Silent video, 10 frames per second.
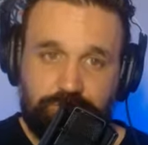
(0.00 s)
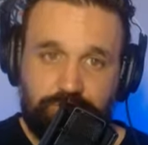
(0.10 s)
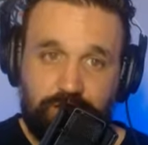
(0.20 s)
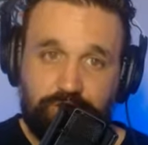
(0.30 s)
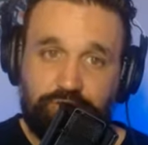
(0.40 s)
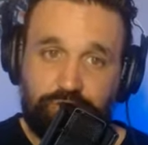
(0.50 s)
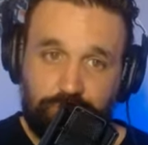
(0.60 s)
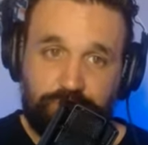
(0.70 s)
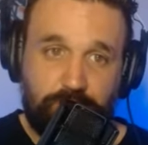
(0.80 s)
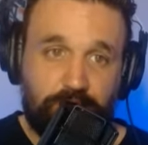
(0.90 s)
I see you
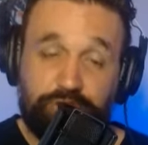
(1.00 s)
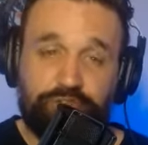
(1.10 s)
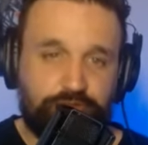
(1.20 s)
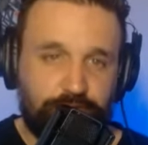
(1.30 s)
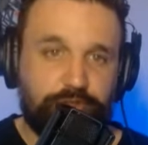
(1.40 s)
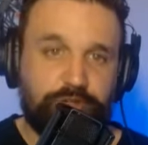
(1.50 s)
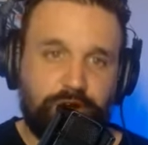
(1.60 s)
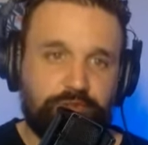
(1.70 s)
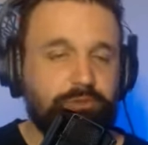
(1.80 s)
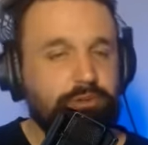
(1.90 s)
in the box. You're still in the
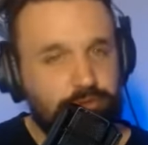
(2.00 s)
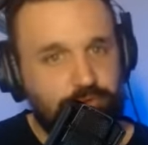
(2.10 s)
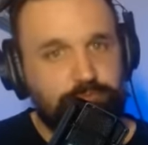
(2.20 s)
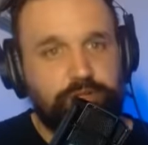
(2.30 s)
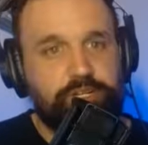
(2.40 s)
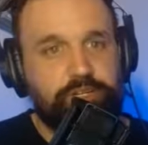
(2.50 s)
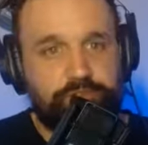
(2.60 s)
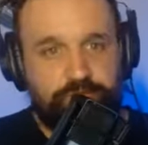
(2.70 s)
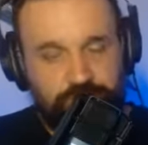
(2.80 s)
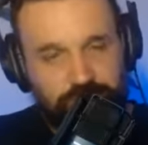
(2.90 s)
box, bro. Could you
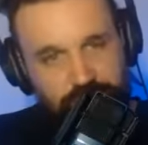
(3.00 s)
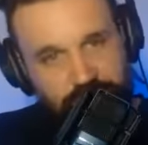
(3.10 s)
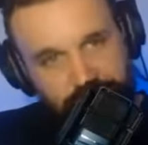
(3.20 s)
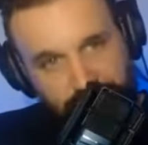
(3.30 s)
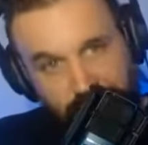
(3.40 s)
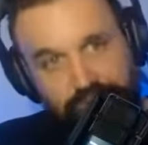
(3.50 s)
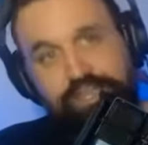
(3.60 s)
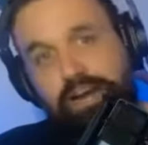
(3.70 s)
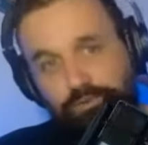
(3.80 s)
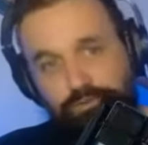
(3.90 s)
please take
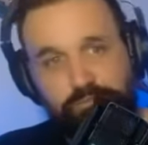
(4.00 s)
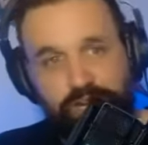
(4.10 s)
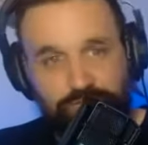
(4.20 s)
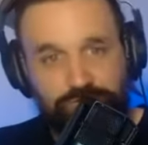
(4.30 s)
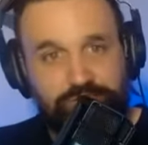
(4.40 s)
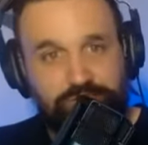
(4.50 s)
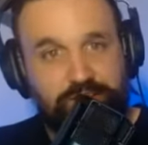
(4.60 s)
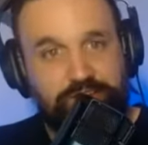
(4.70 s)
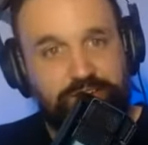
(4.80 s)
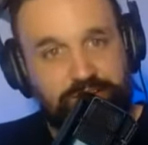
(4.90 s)
down the Matrix
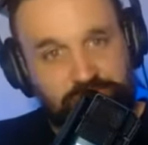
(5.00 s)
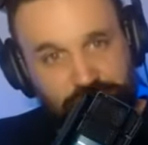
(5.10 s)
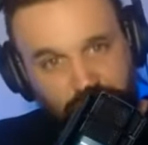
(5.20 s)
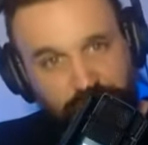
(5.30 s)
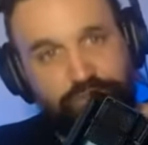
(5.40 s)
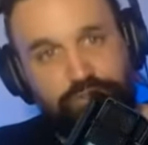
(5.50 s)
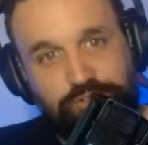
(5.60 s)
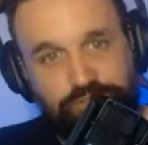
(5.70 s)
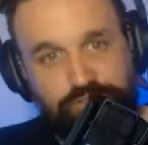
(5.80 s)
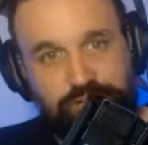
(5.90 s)
thing and just talk to
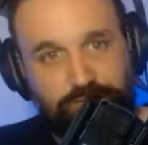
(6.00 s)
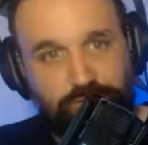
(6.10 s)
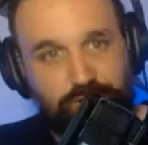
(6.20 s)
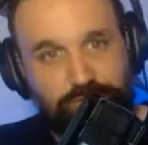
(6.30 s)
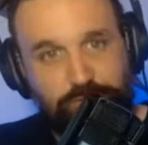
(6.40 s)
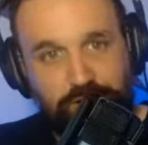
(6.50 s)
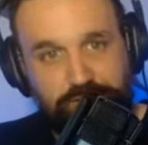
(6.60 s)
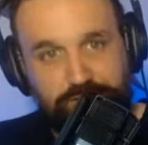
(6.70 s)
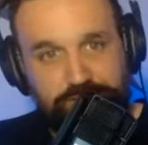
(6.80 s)
us like a regular box?